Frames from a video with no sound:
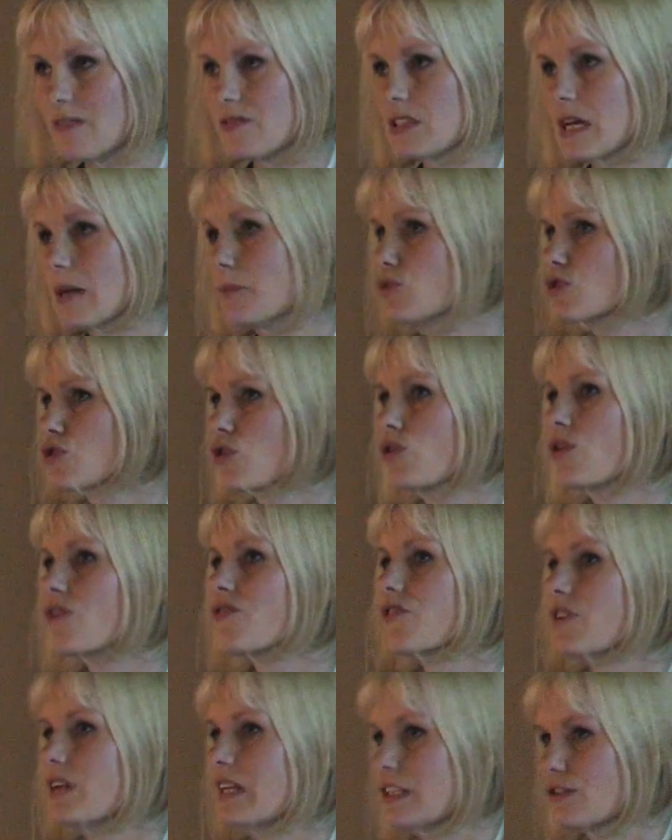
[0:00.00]
give some sort
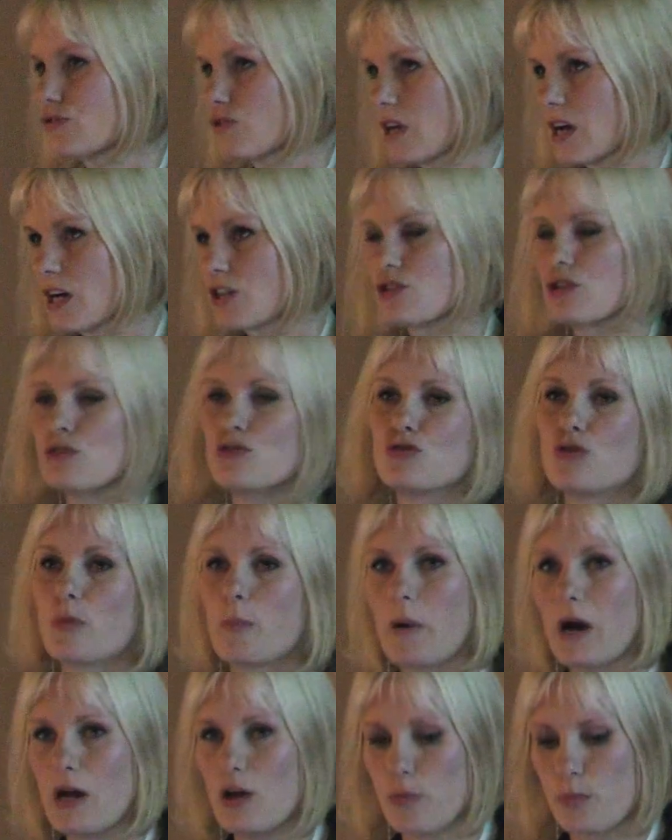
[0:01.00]
of an introduction to the
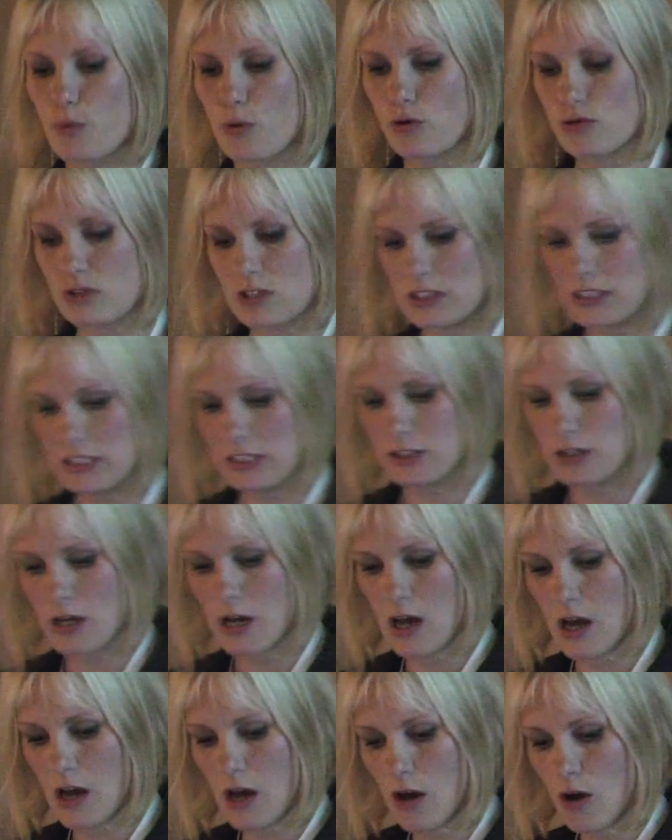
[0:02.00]
bioprocesses
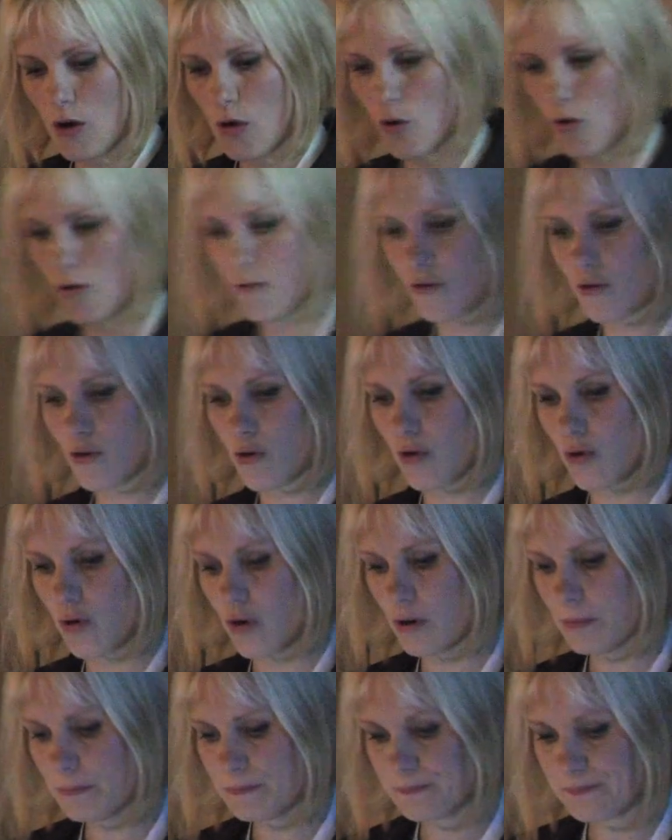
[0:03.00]

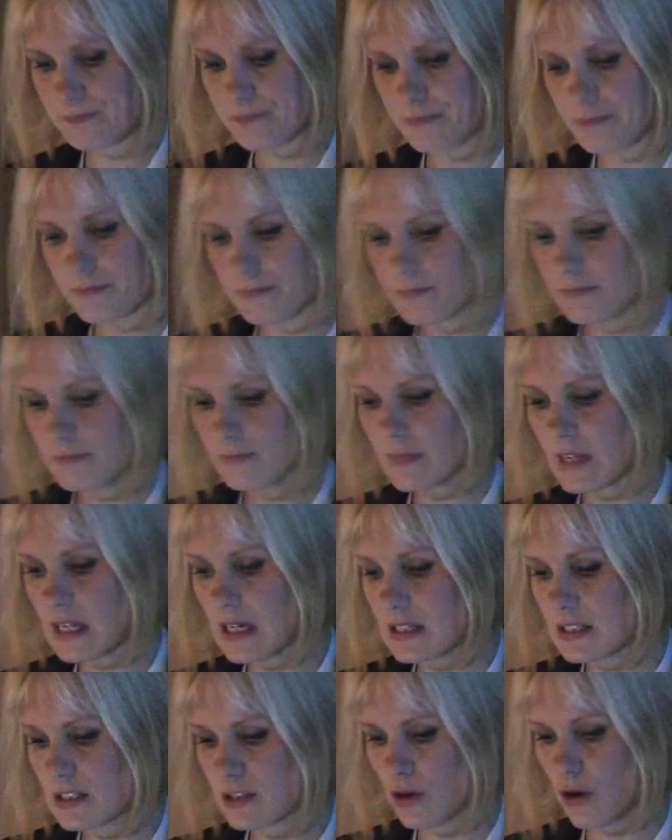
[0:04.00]
overall.
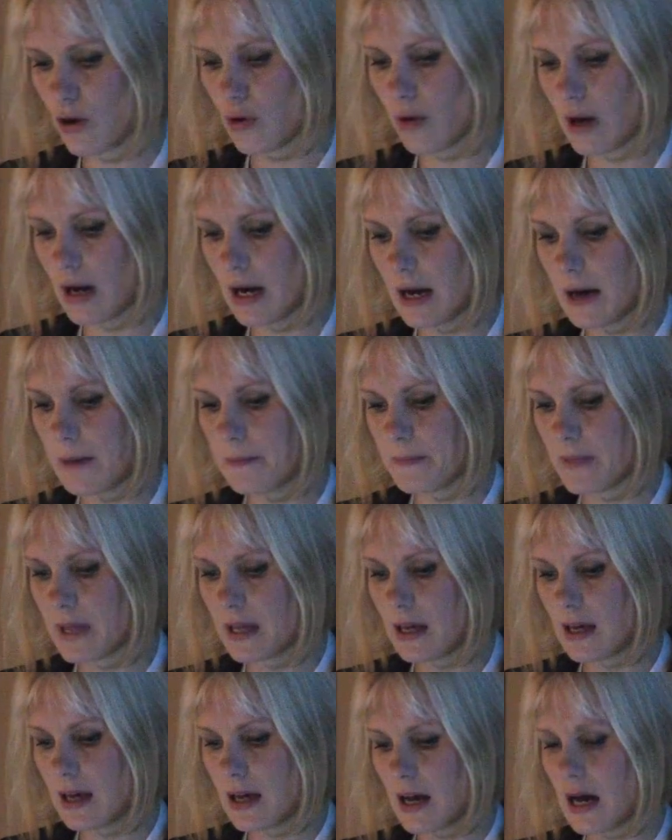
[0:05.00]
So
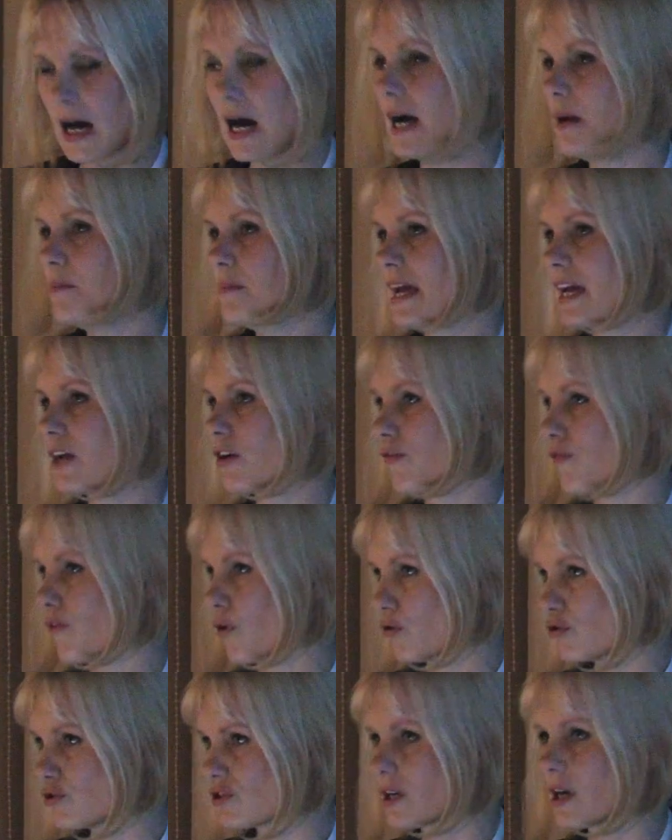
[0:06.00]
I make a
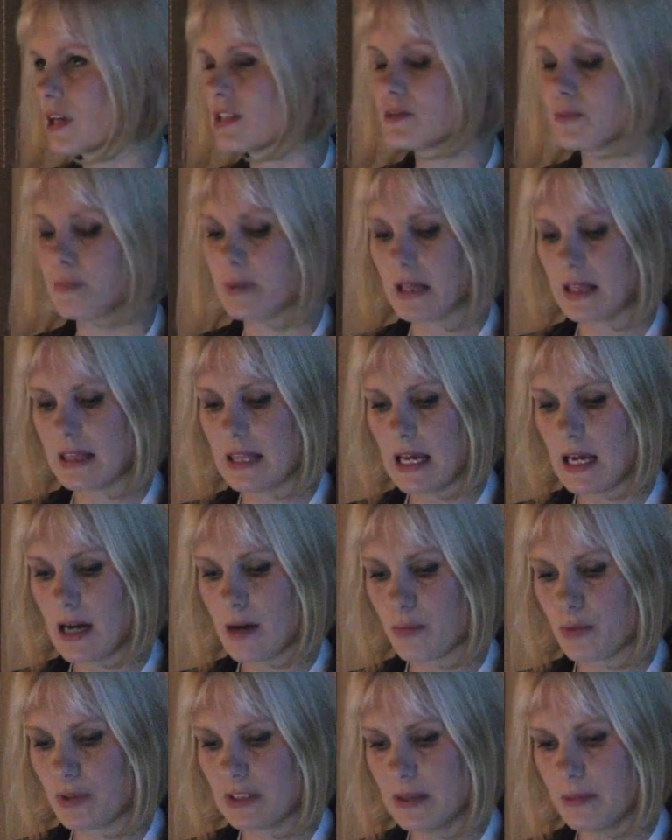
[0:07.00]
flowcharts, but they
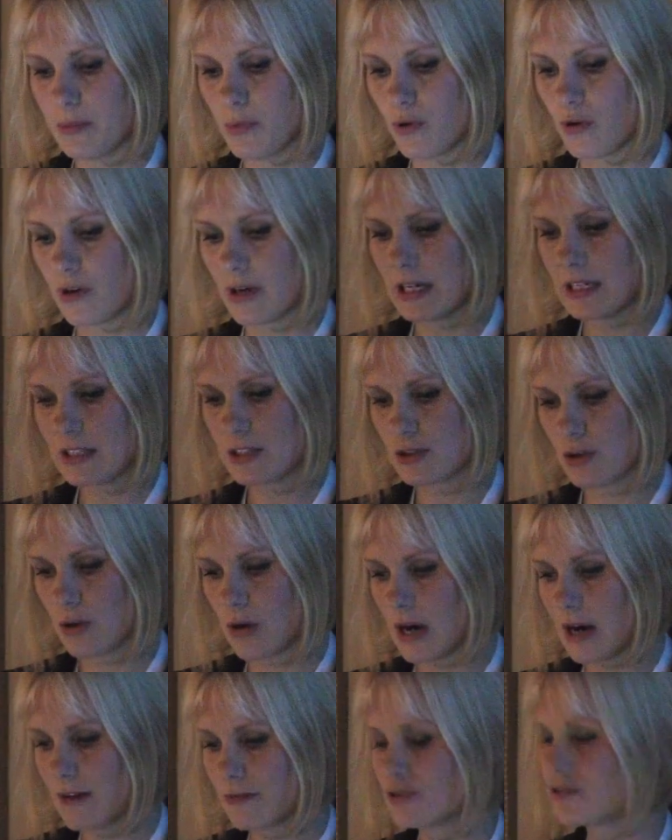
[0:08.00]
are pretty boring. So
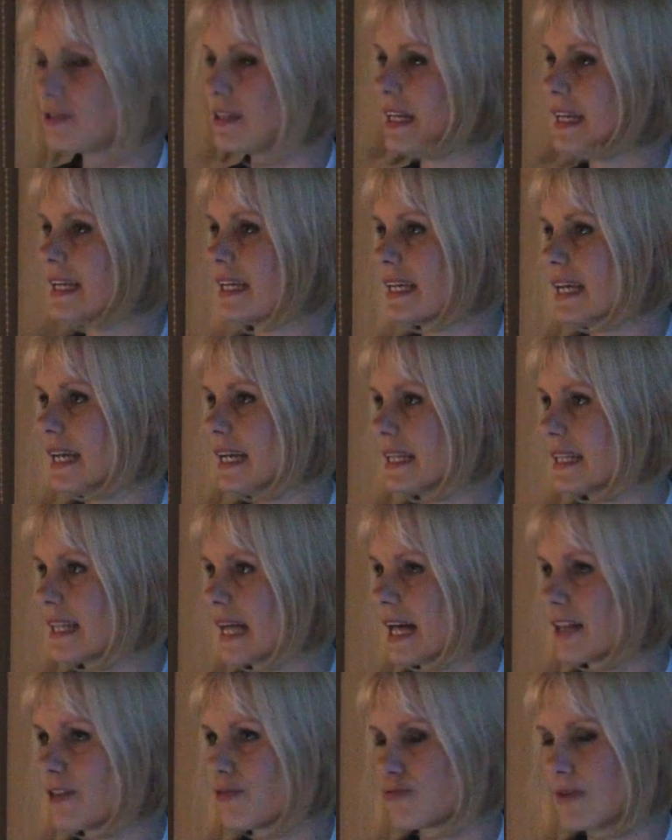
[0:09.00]
I was thinking
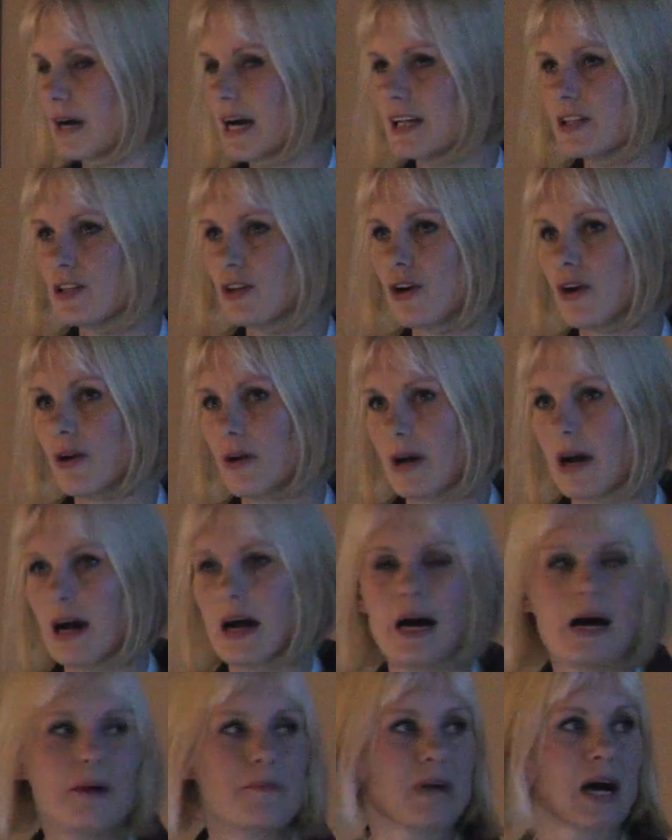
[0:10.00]
that rather
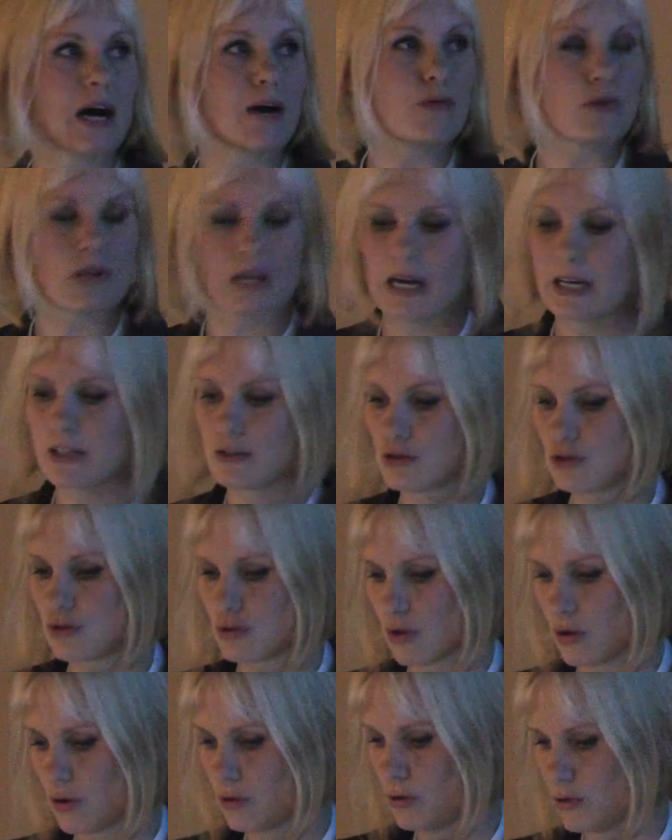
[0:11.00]
I would like to
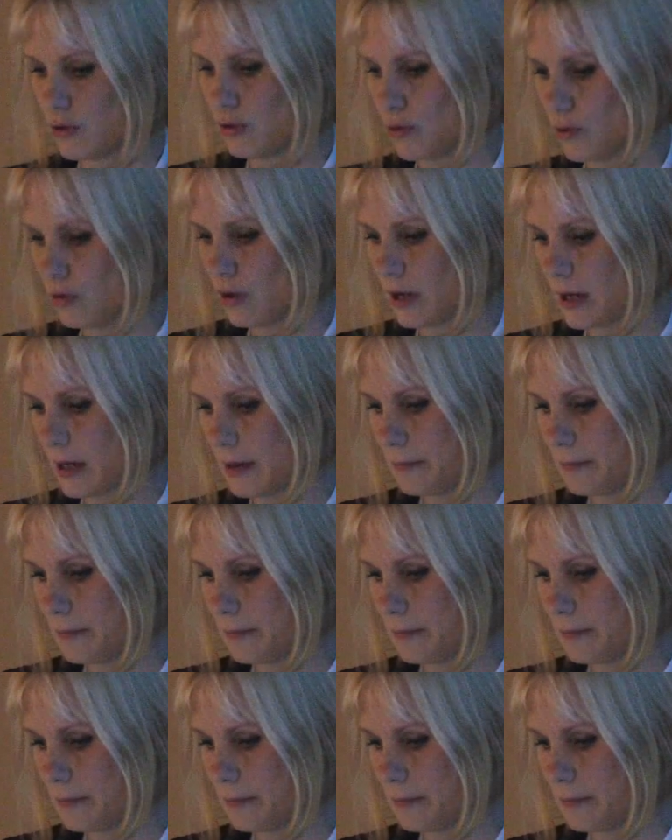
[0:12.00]
show you